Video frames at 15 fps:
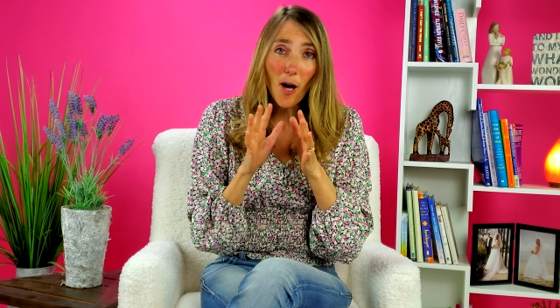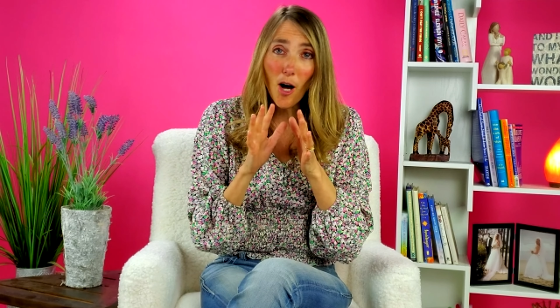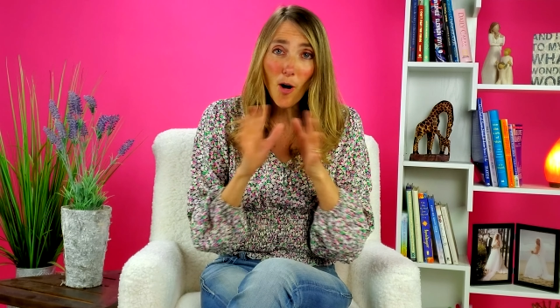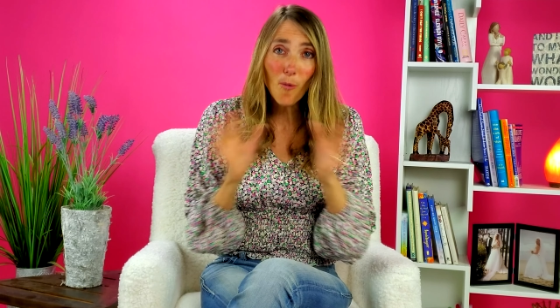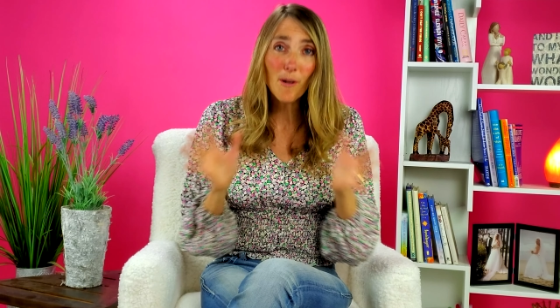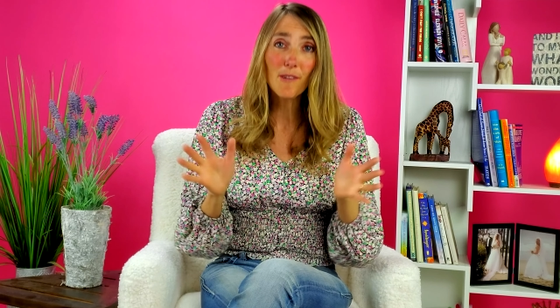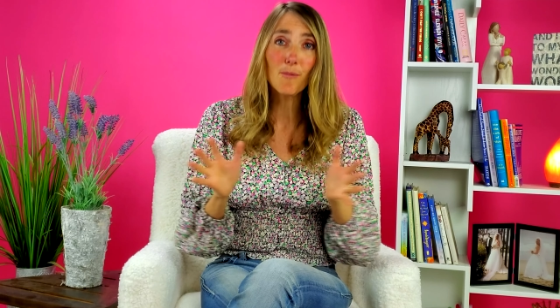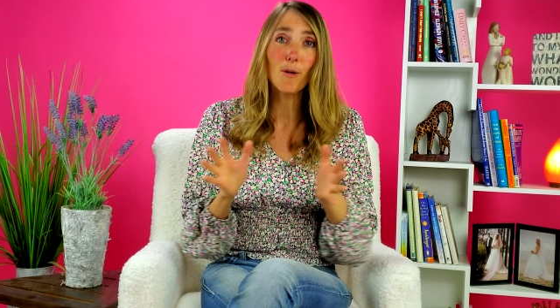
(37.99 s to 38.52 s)

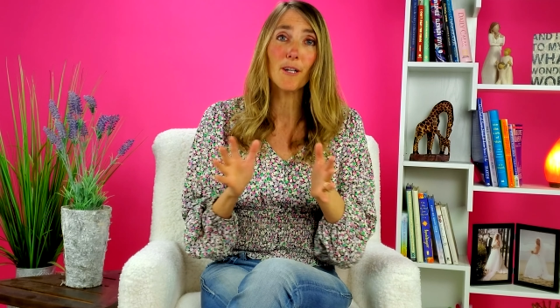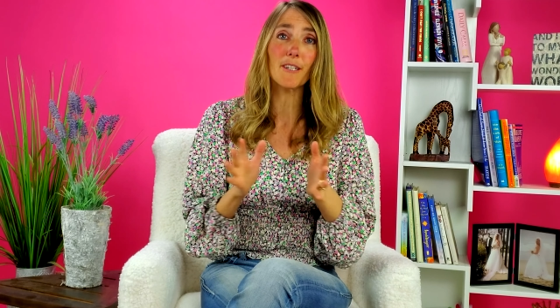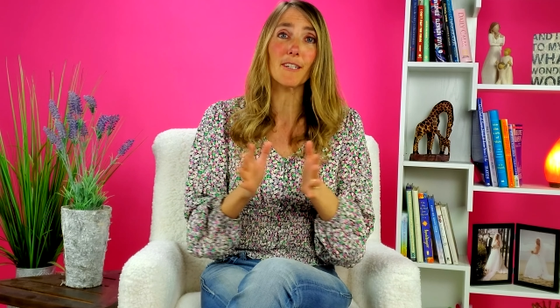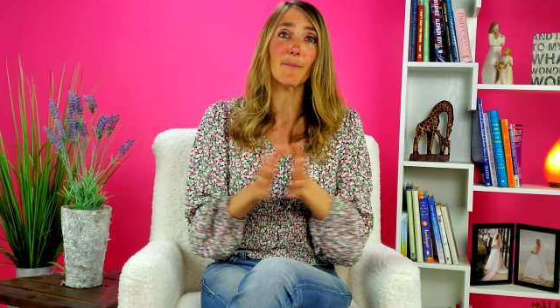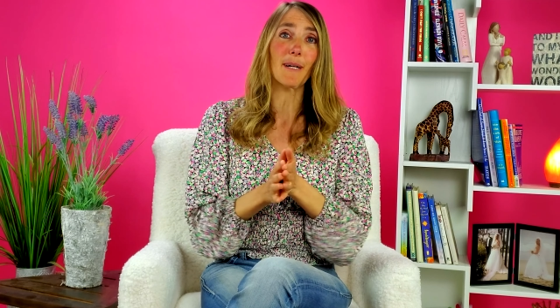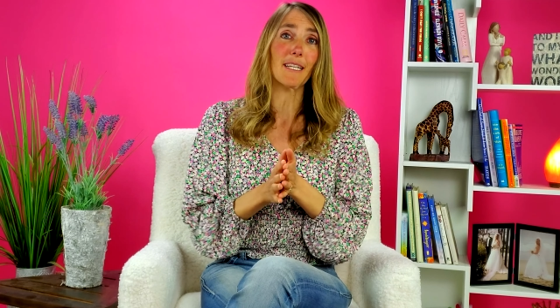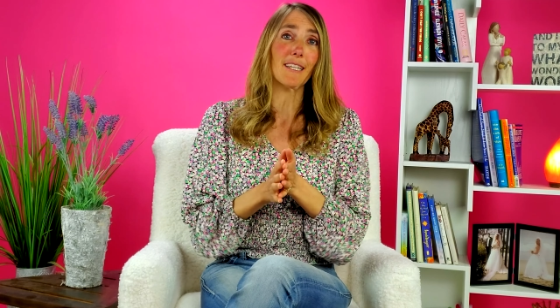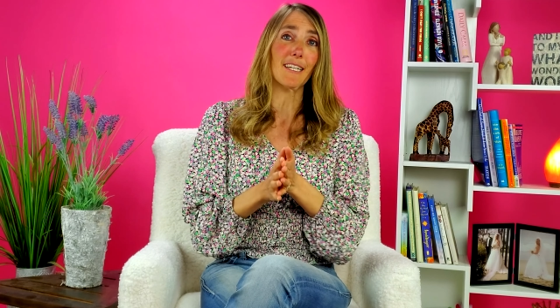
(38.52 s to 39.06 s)
always wanted
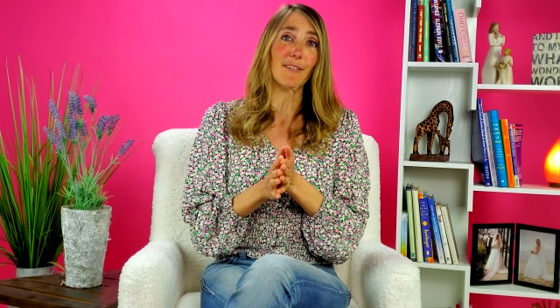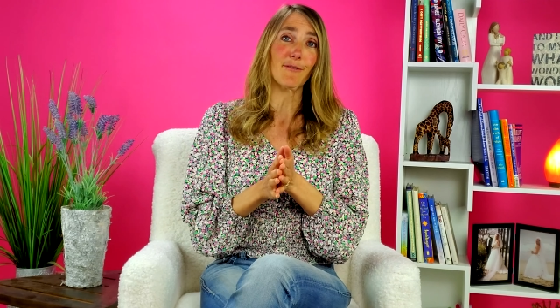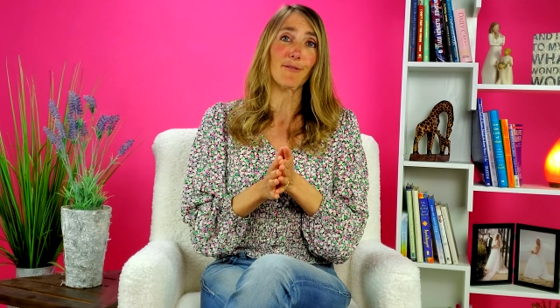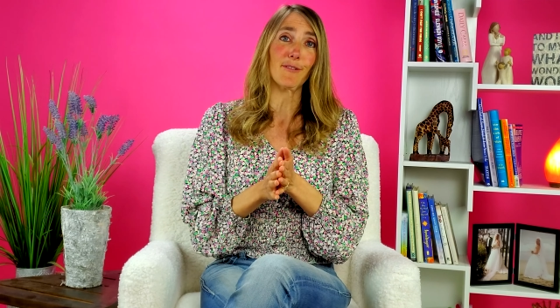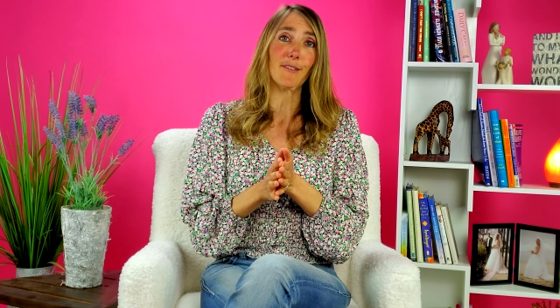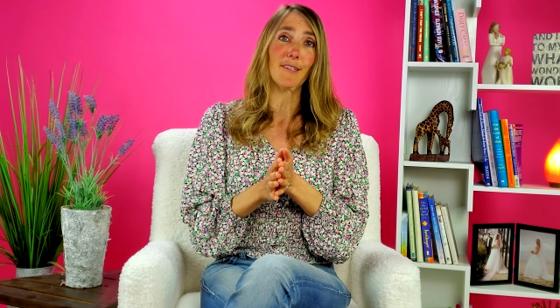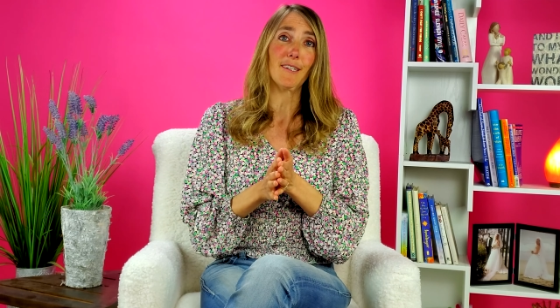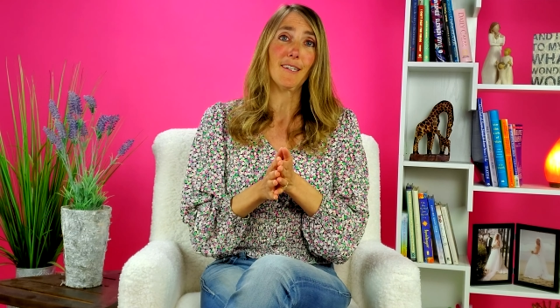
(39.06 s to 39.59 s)
in my
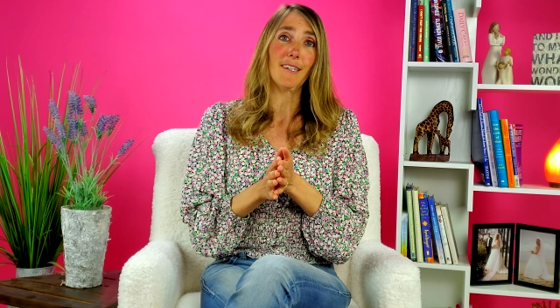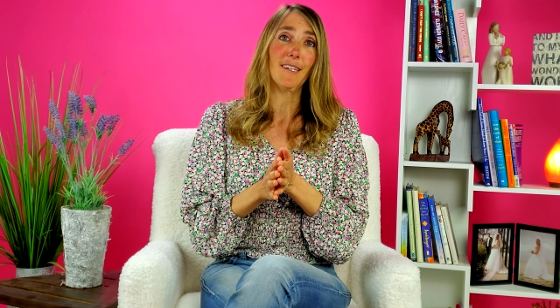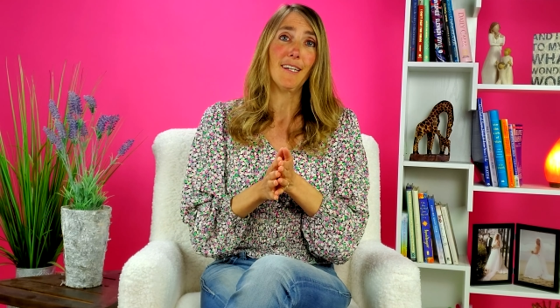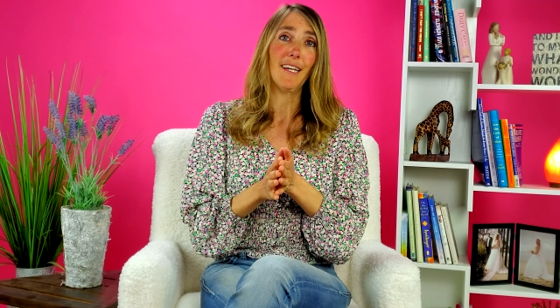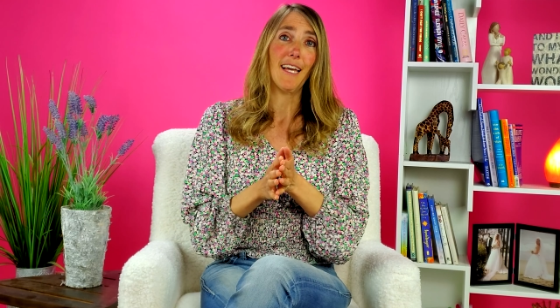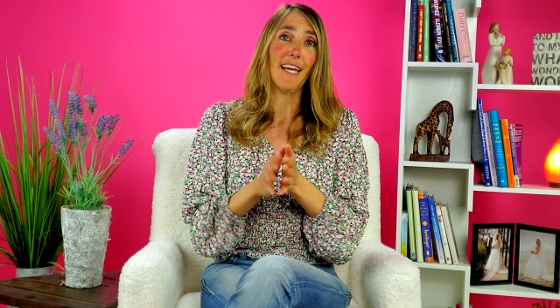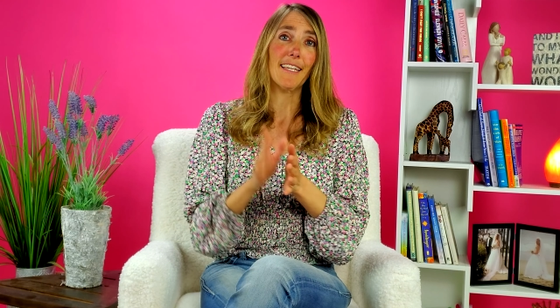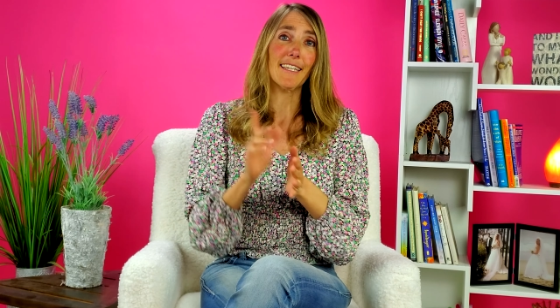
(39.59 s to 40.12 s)
life.
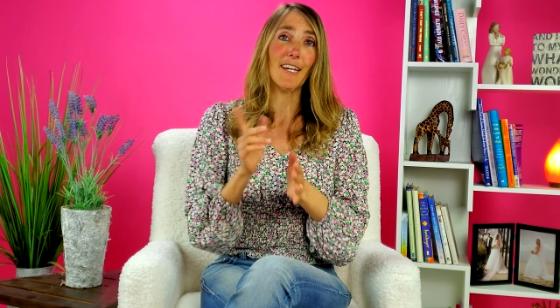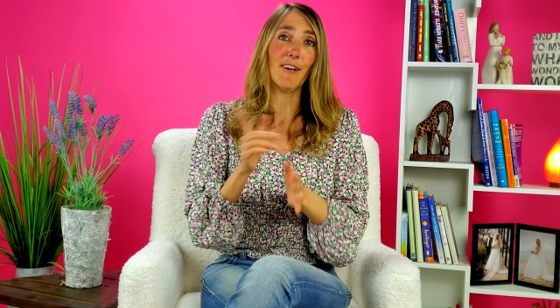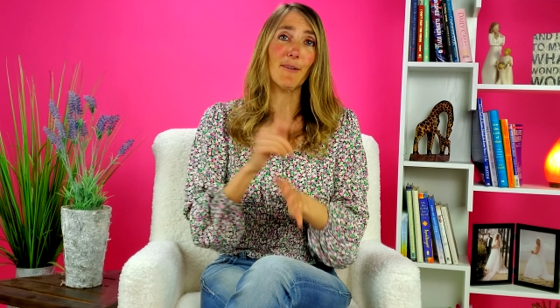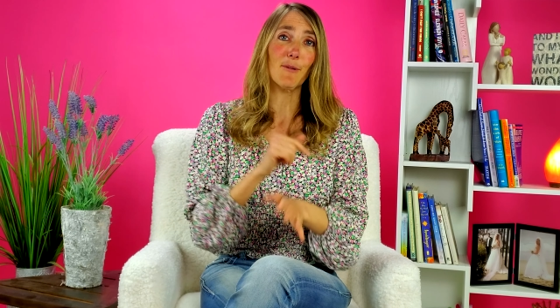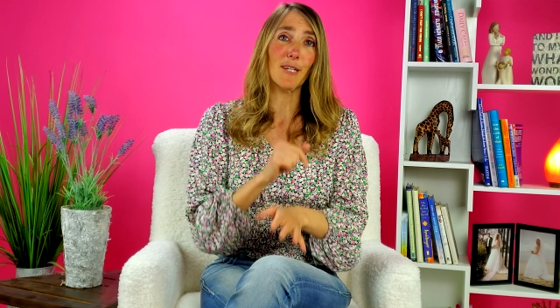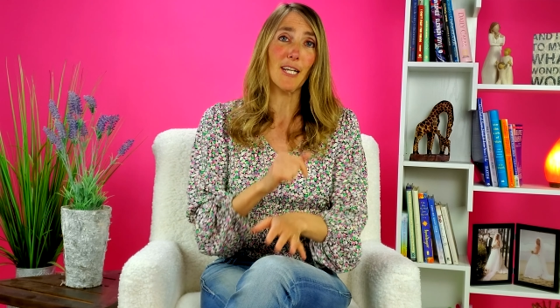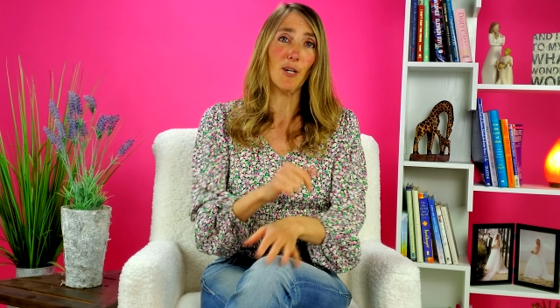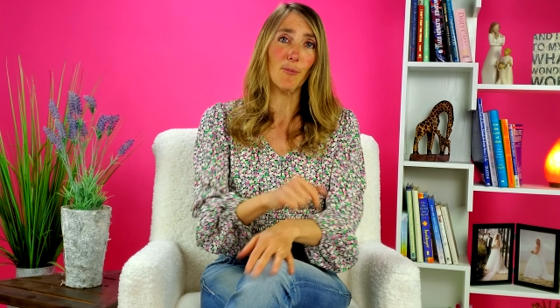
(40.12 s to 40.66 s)
And now I
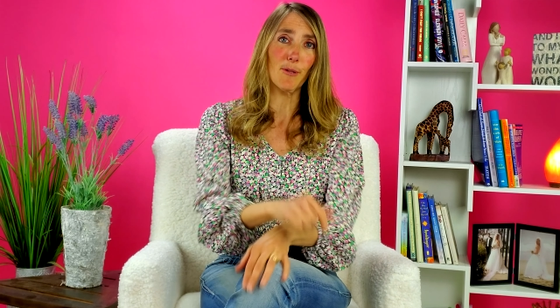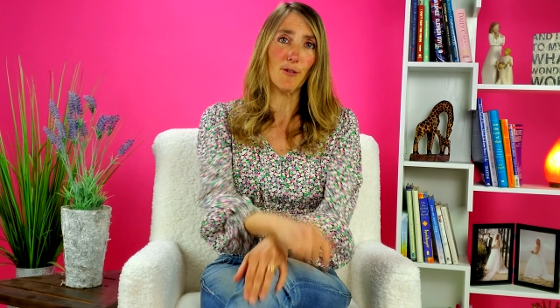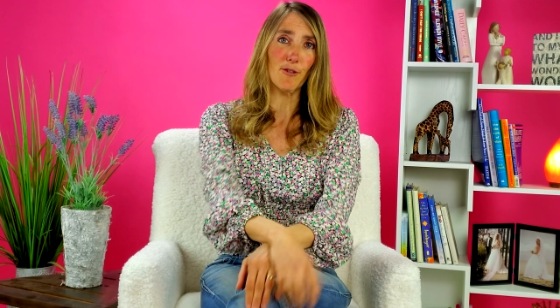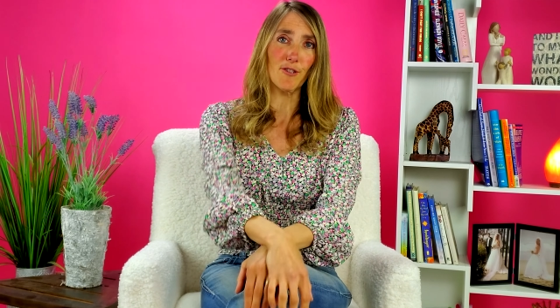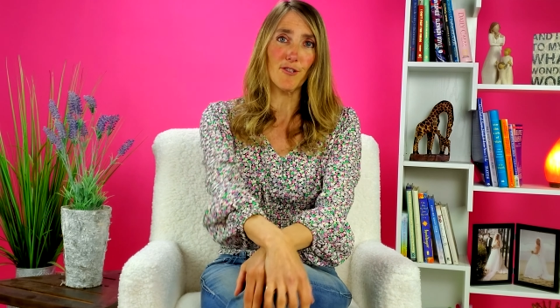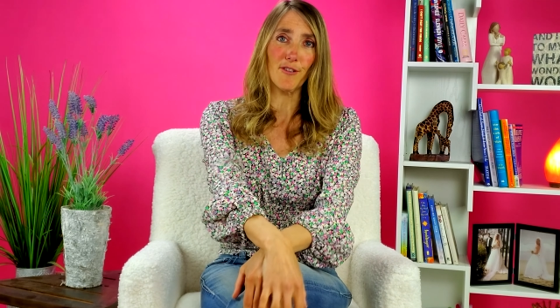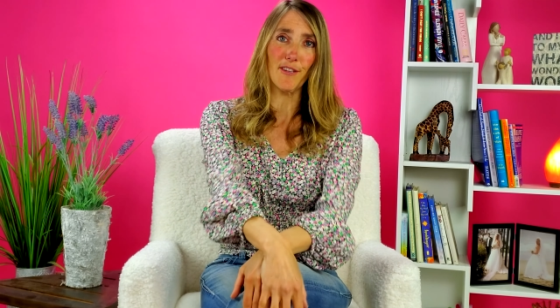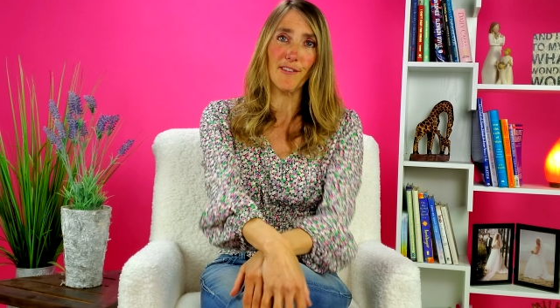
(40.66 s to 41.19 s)
want to help you
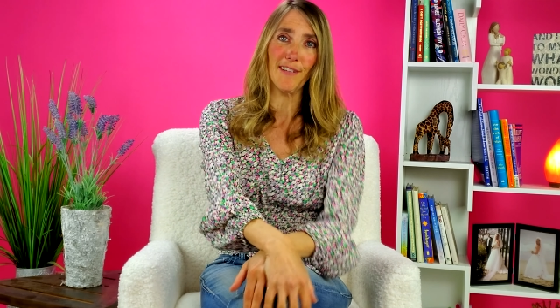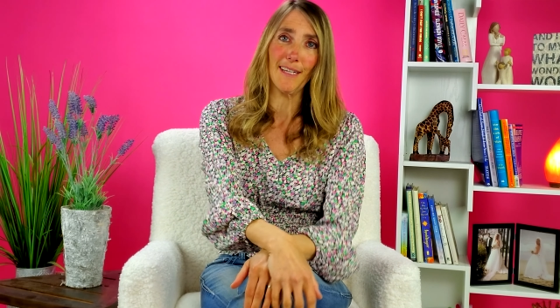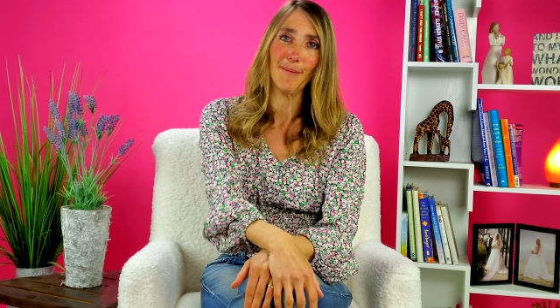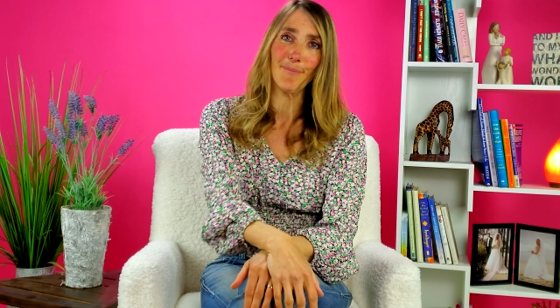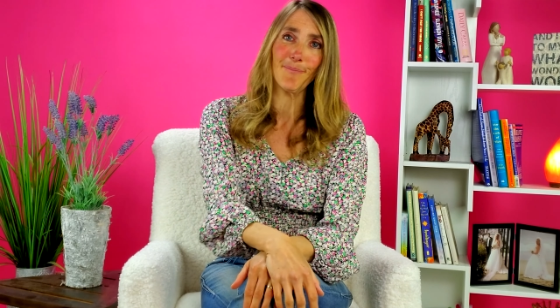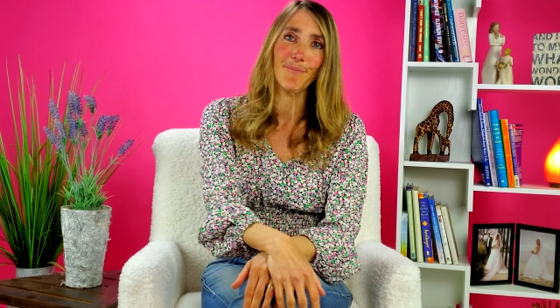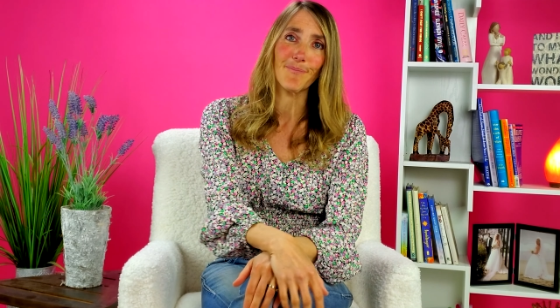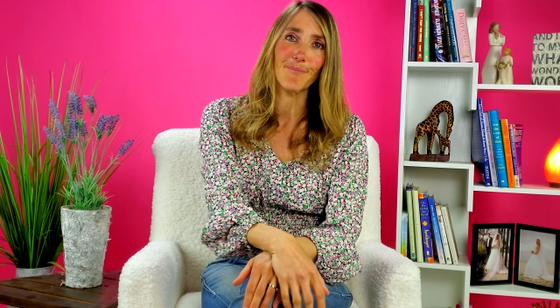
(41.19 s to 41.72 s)
to do the same.